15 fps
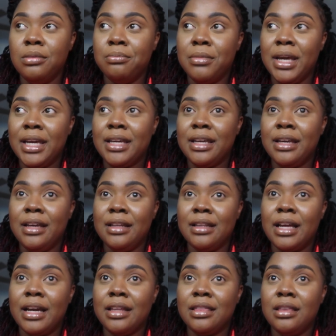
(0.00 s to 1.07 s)
making
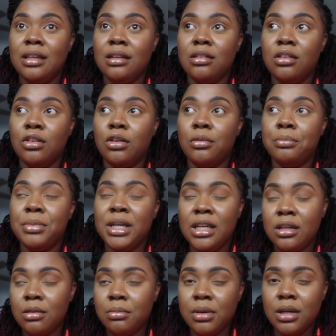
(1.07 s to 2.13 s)
like the little
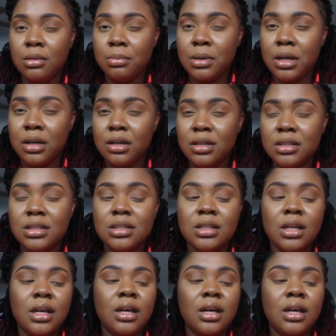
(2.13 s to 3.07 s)
peanut butter balls,